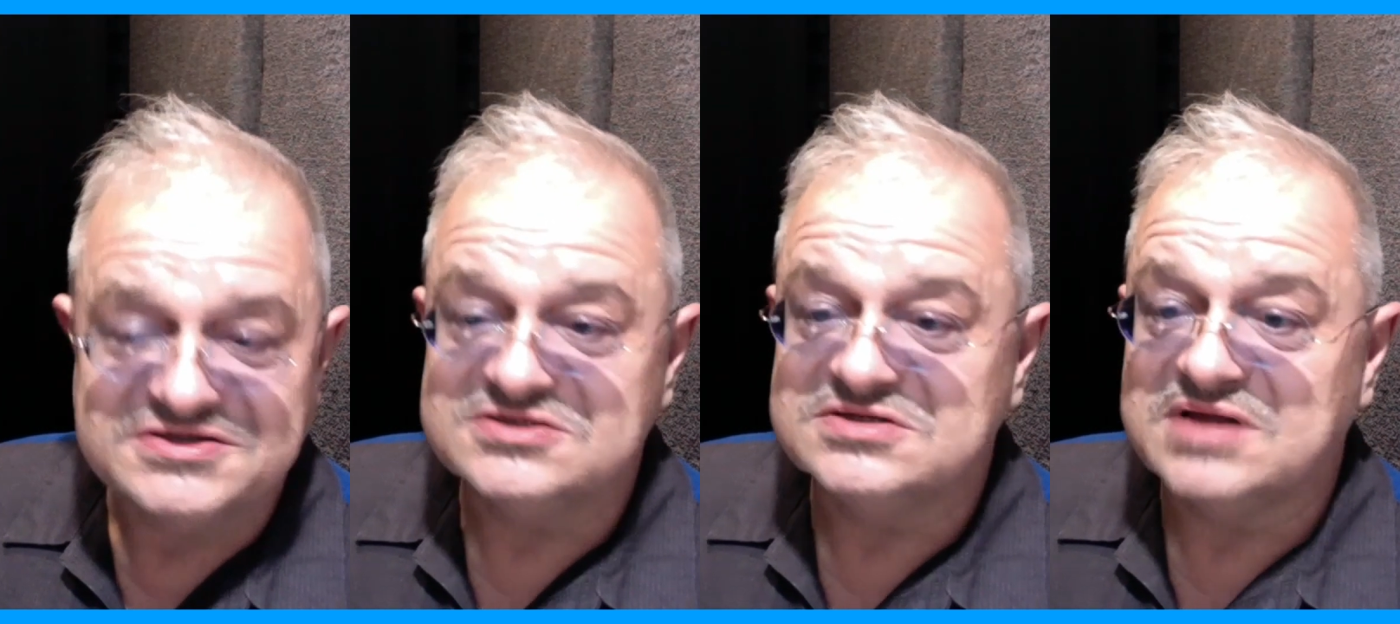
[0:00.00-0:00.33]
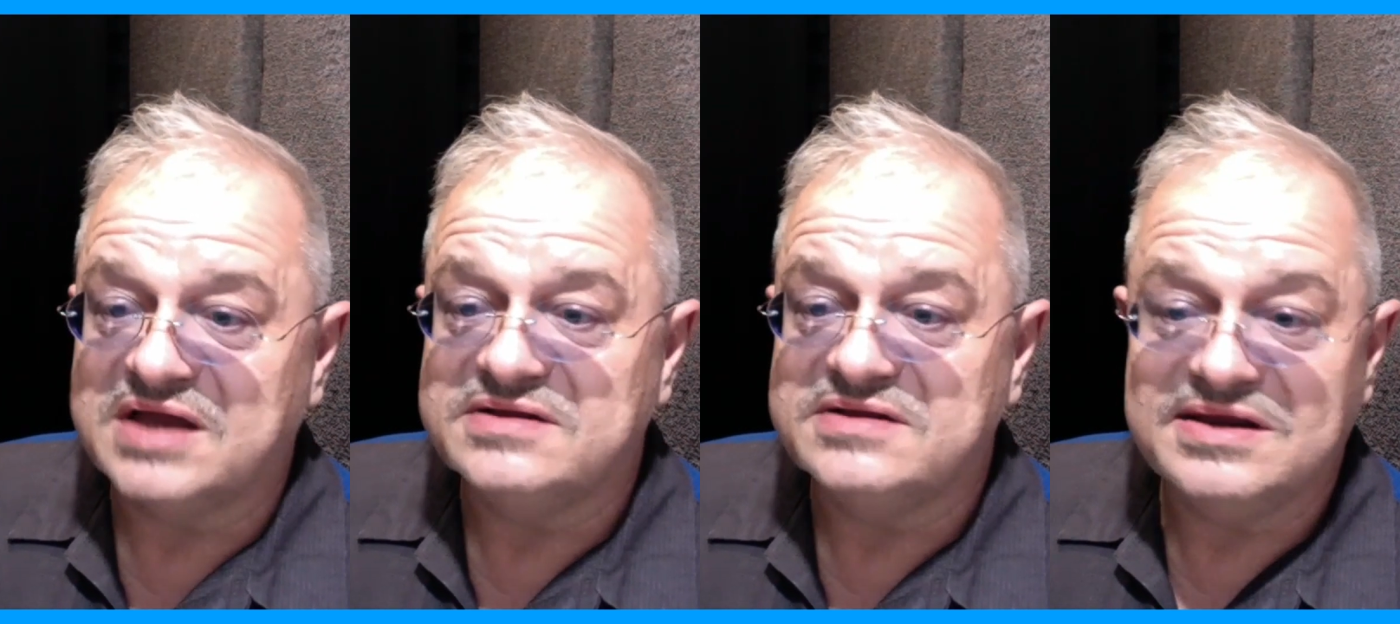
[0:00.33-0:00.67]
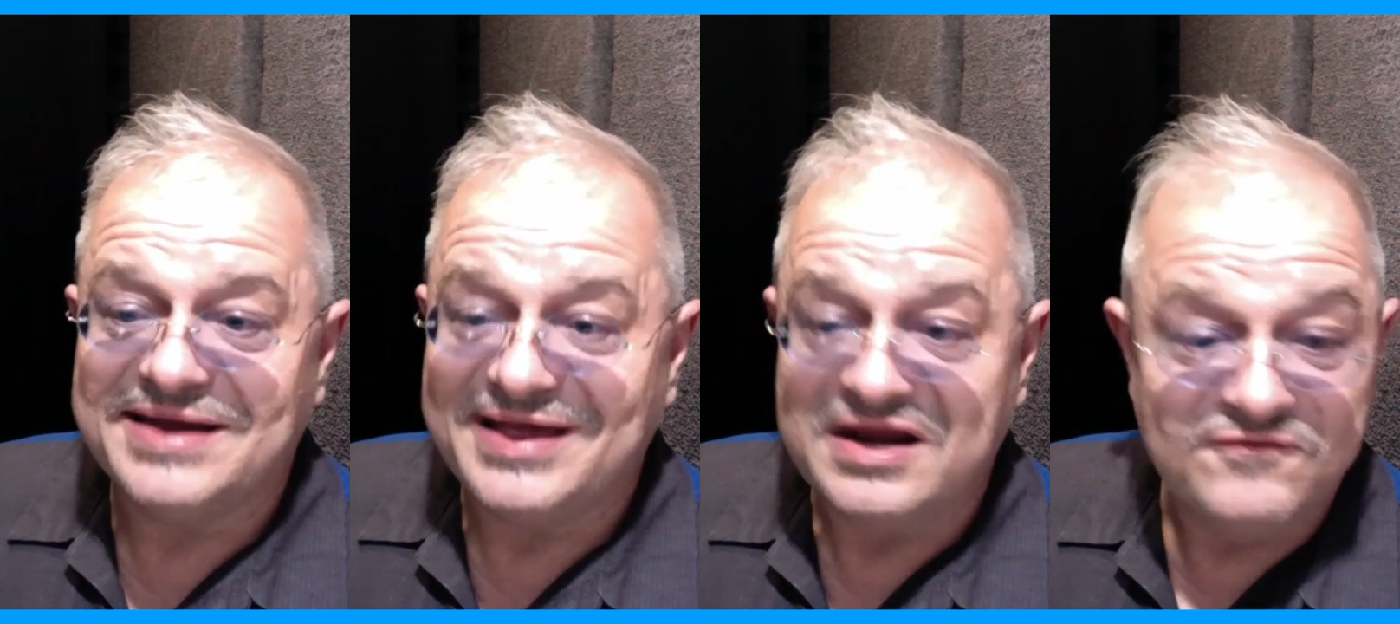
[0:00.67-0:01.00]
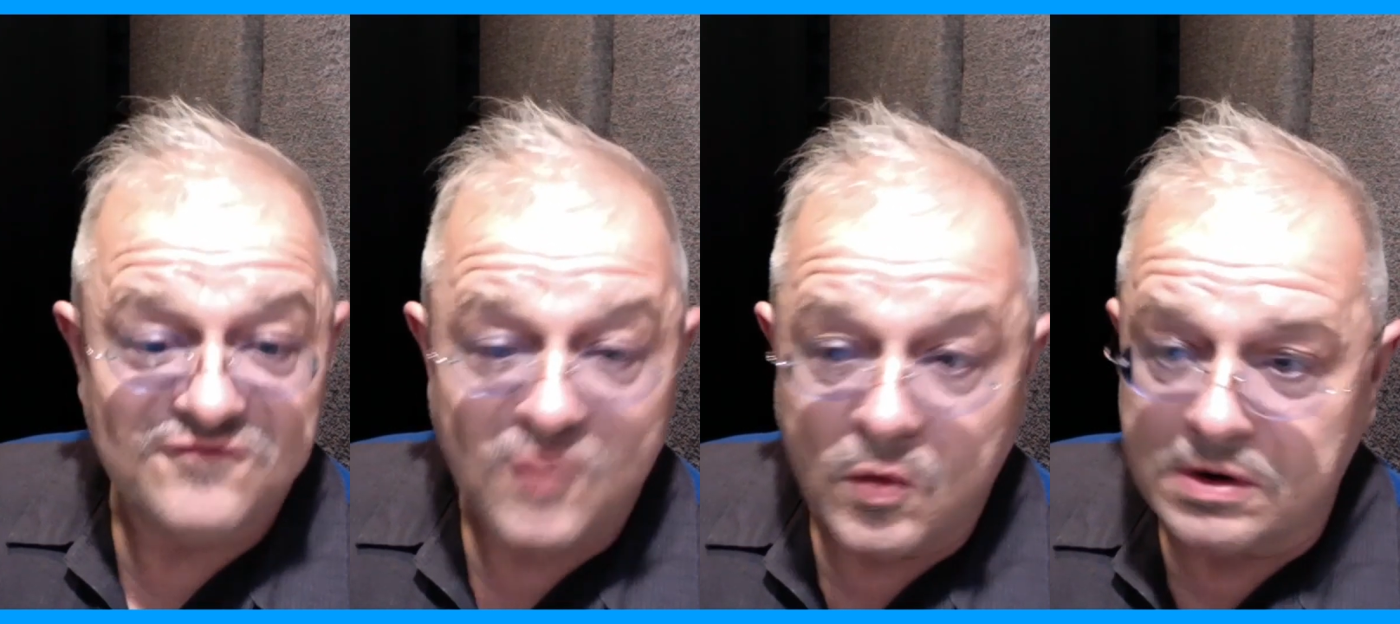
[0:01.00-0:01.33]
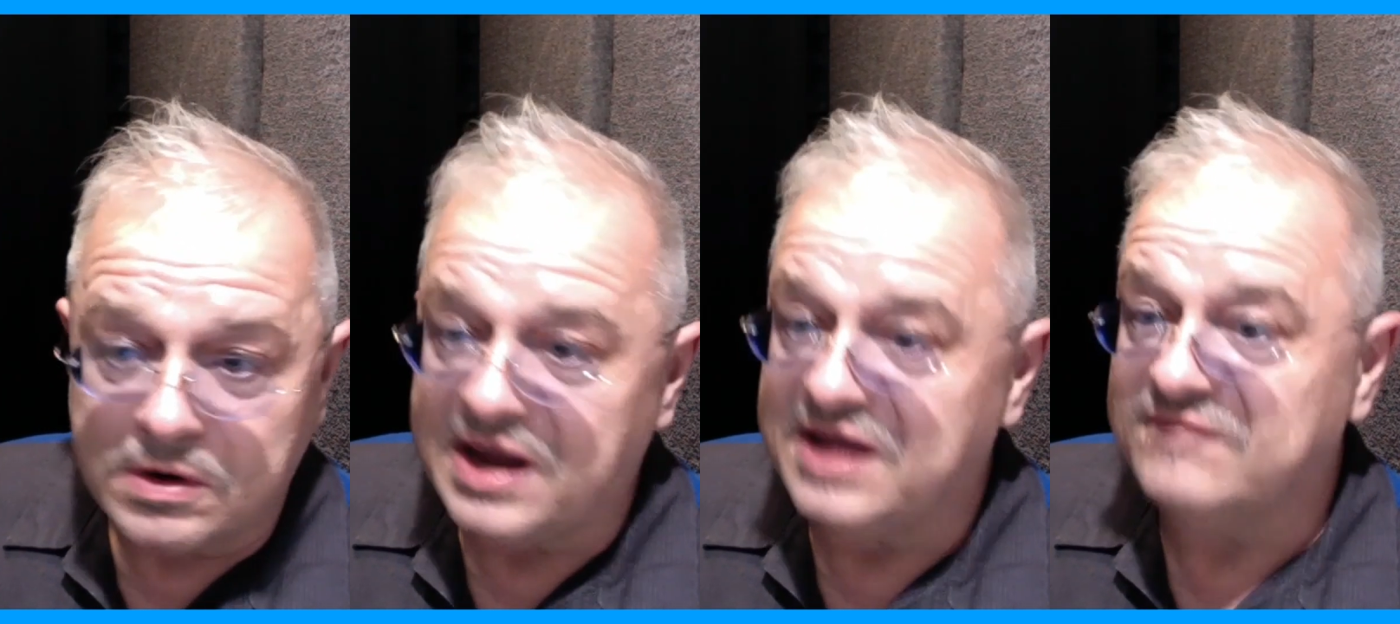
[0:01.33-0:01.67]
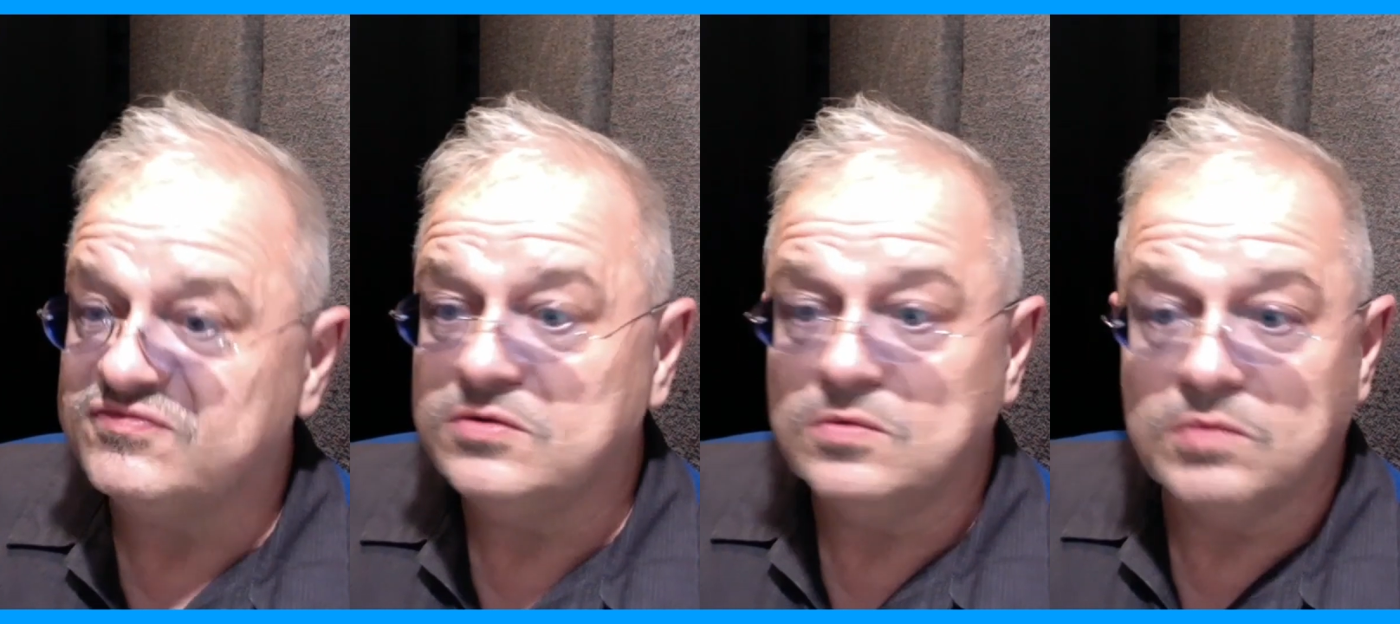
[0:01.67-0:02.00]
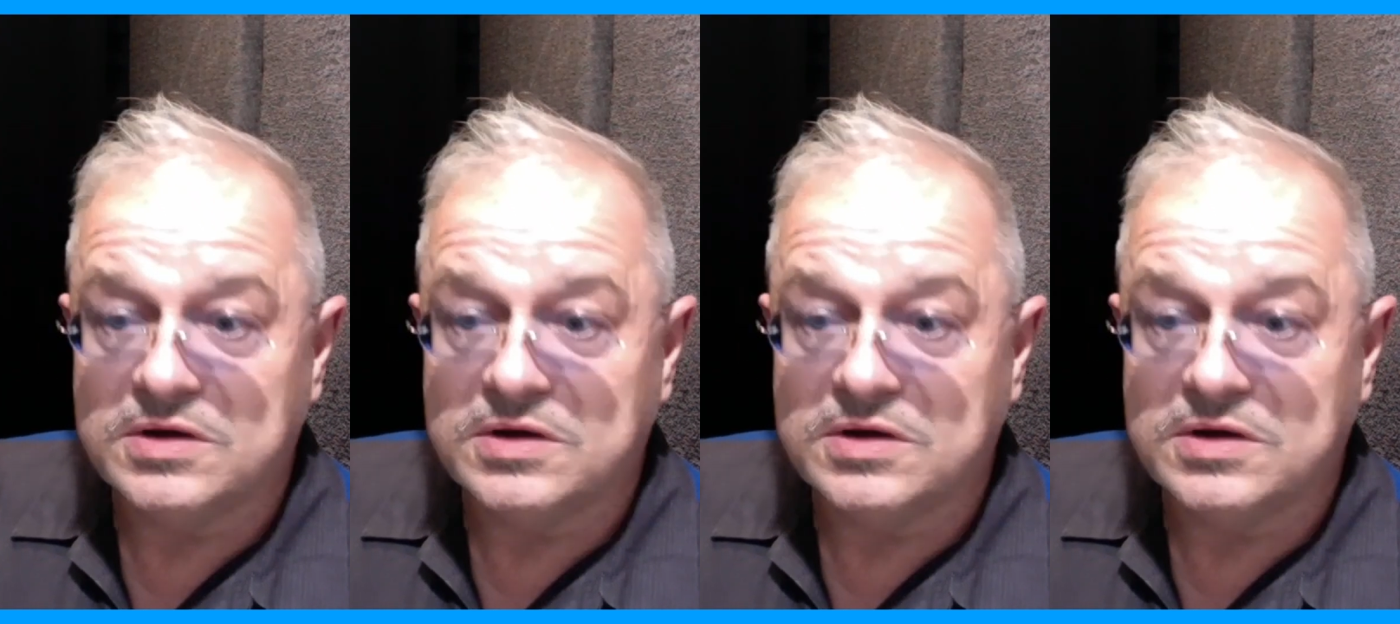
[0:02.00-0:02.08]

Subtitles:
my wife since 1984.